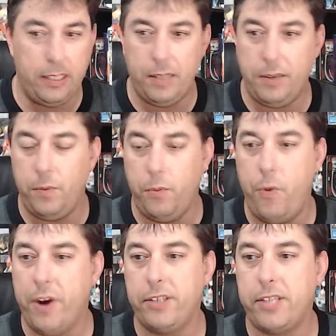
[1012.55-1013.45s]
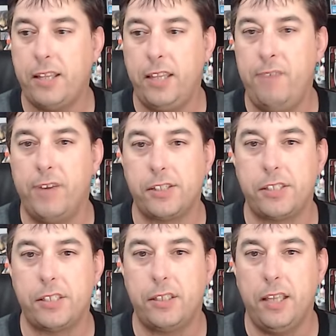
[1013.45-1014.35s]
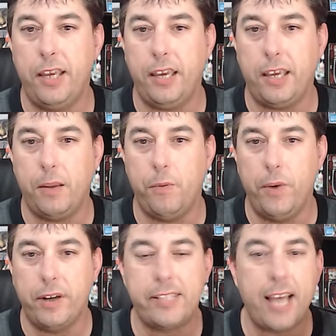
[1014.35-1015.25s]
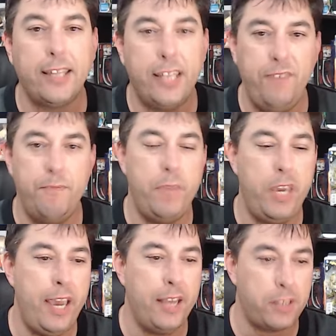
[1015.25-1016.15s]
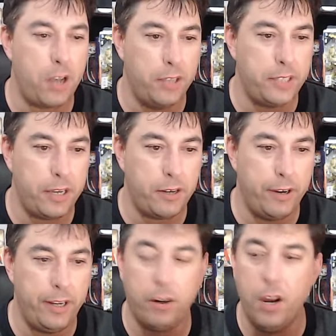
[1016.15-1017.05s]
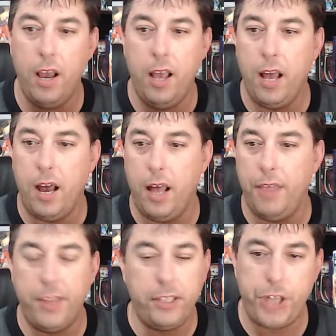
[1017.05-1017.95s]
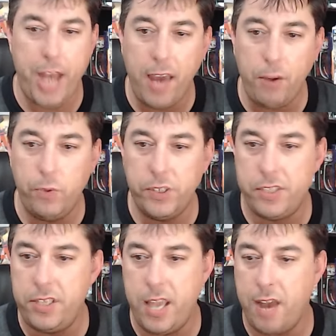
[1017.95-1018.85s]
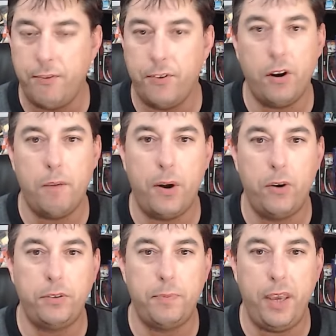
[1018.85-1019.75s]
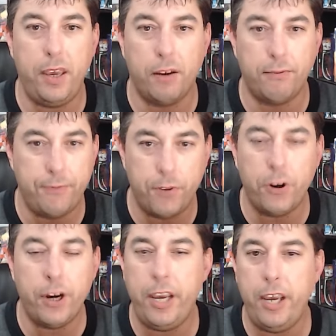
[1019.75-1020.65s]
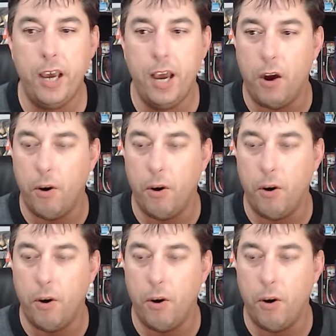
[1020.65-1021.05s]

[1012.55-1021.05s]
where does that leave us? Like, where does that leave me as a content creator? The channel was never about being a furry or